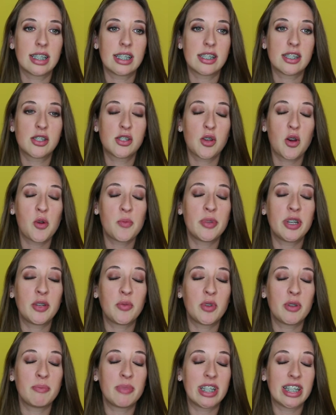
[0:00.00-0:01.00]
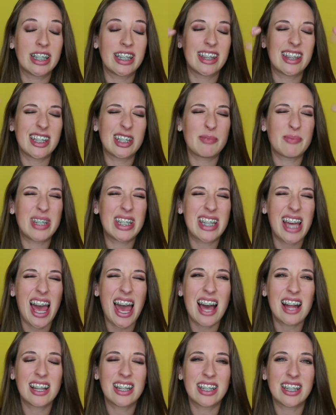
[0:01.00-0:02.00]
so many women get this
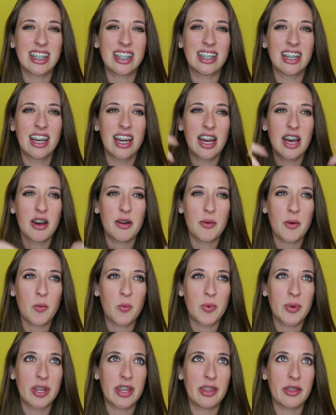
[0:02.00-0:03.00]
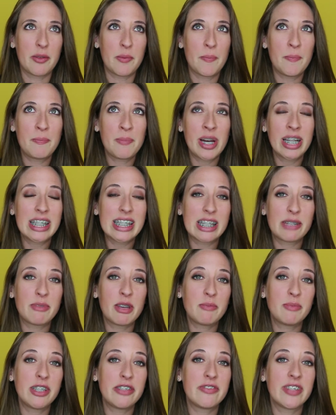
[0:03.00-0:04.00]
mentality with months and
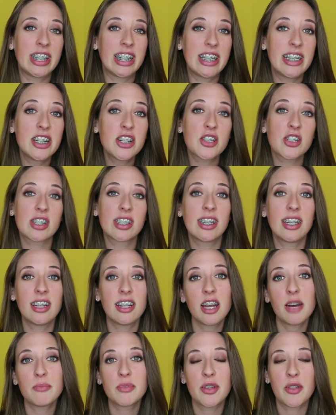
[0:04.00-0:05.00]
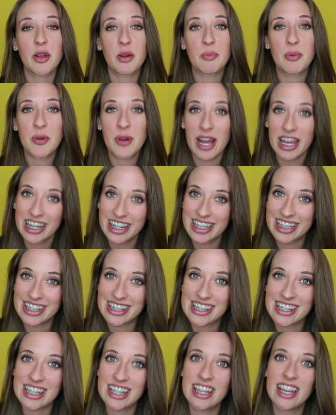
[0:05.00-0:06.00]
maybe even years leading up to their
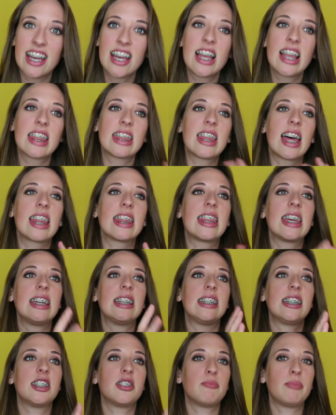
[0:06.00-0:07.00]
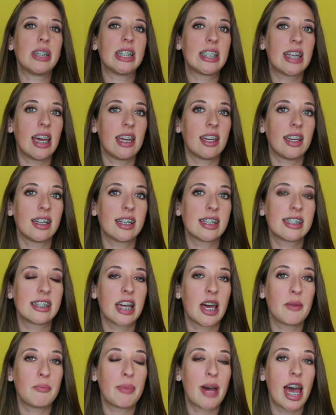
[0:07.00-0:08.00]
pregnancy that they need to be taking a
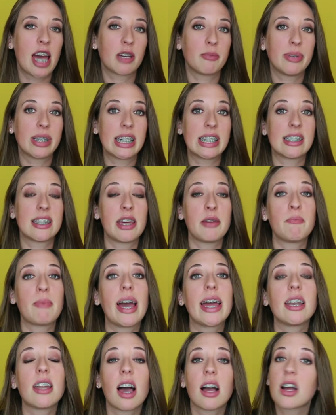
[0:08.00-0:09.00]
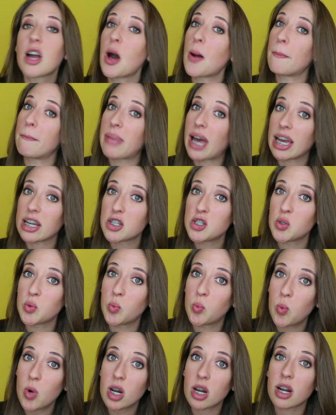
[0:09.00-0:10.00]
step back because they might not come back to
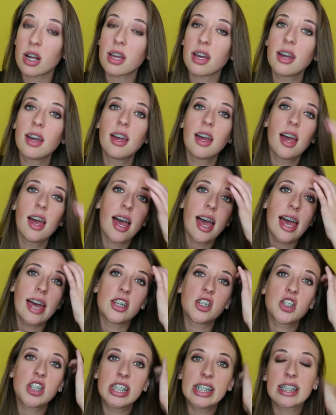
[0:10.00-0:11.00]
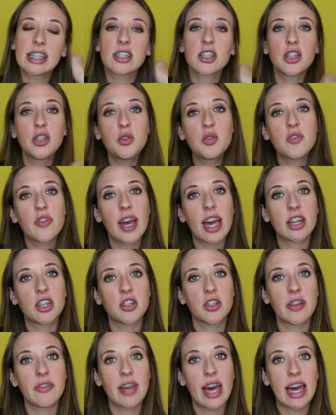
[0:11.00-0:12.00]
work. And she says a huge
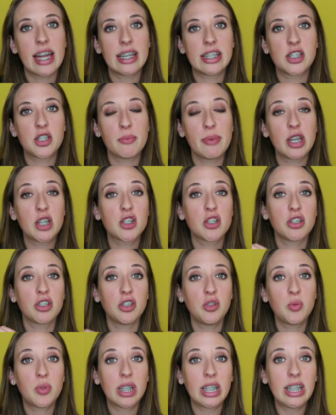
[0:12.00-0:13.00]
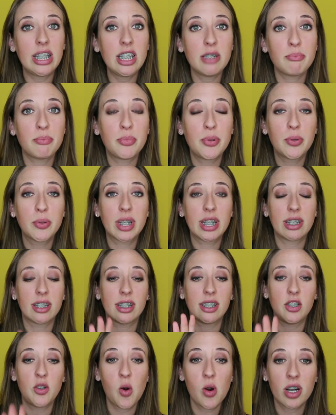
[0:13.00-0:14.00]
factor in that is to make sure you keep
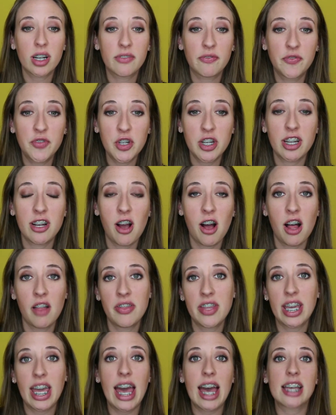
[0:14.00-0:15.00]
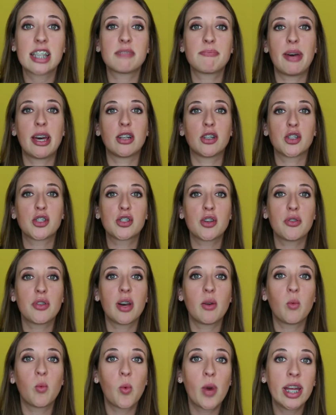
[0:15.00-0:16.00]
your foot on the gas pedal so
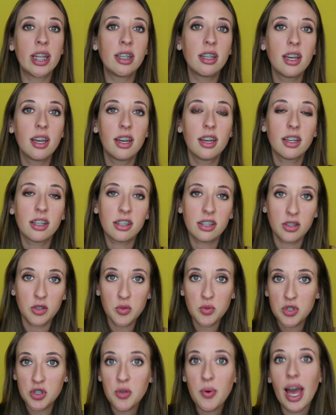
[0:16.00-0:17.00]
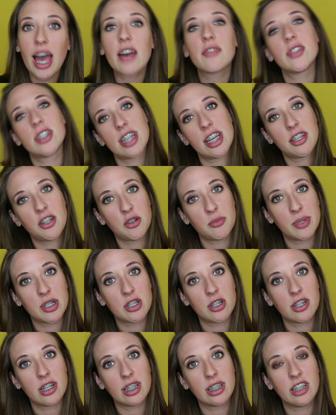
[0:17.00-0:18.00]
that when you do have to take your
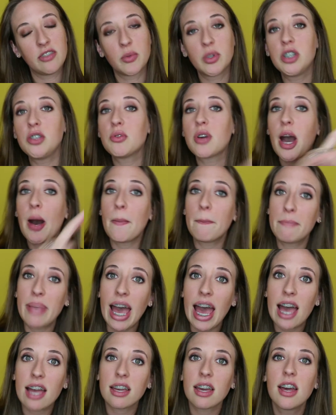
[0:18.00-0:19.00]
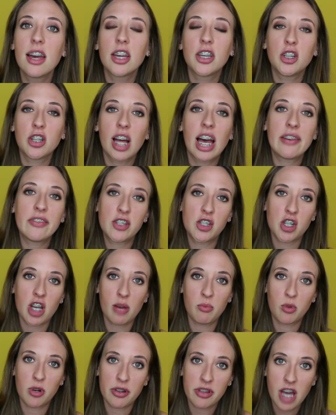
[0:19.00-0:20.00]
maternity leave, when you come back, you'll have a
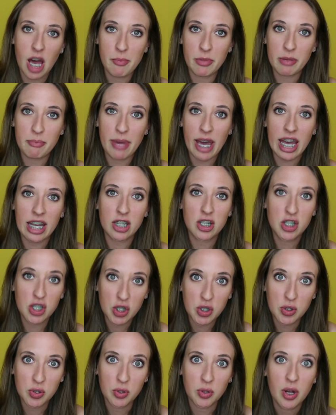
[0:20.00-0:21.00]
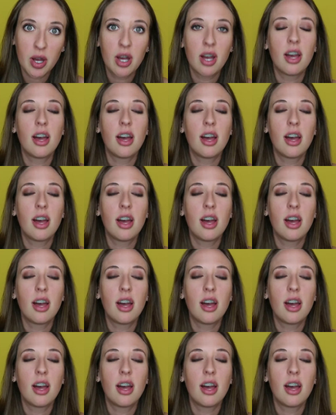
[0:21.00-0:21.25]
job worth coming back to.